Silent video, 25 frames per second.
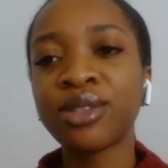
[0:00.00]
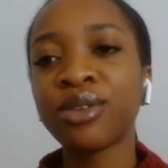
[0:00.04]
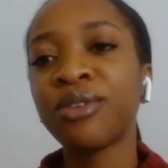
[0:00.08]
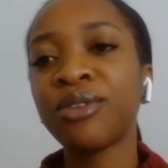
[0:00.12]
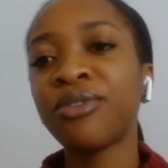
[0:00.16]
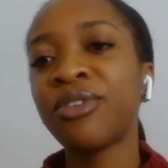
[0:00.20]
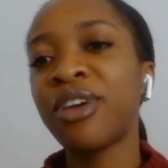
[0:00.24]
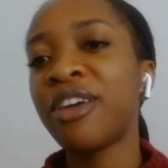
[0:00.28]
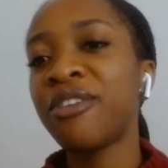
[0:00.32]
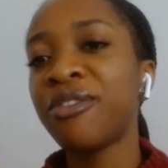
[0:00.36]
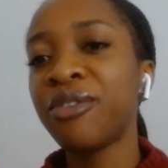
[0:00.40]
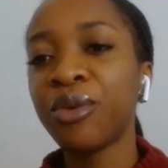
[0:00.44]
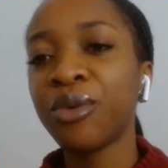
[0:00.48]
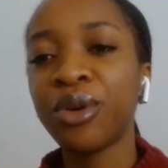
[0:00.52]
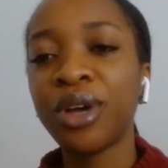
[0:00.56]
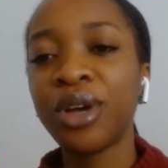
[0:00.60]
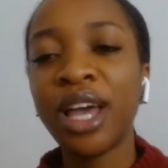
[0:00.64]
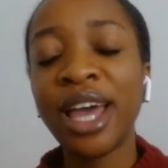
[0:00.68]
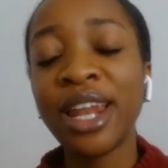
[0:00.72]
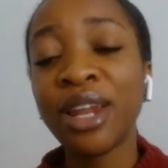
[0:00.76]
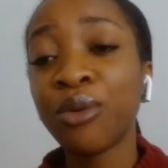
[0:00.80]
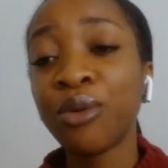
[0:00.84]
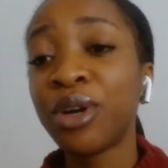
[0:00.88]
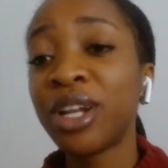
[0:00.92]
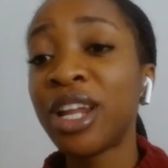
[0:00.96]
So if
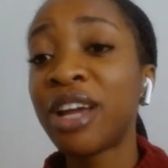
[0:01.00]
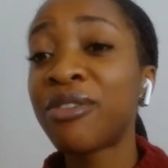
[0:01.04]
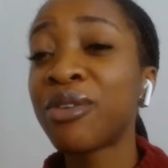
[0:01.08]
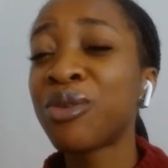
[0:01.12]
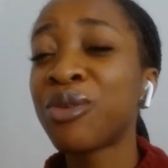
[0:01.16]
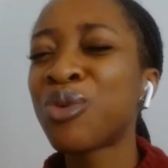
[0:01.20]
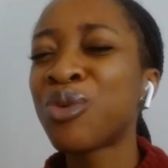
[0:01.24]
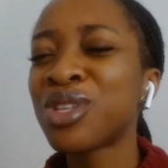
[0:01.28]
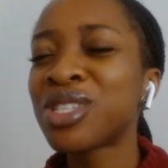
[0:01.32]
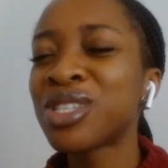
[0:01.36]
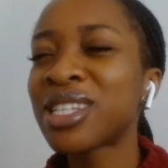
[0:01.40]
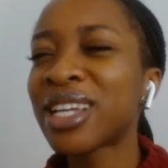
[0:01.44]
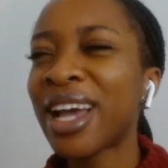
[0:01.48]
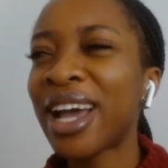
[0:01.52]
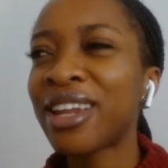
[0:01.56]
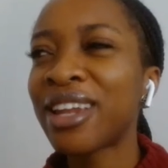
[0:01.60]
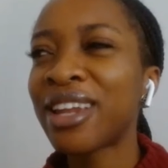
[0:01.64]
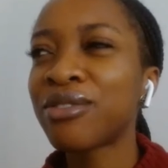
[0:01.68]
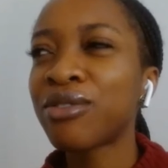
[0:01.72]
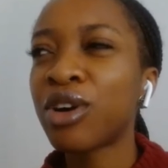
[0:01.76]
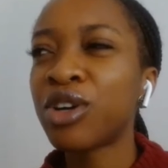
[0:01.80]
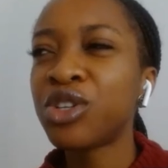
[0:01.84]
anyone ever wants to kind of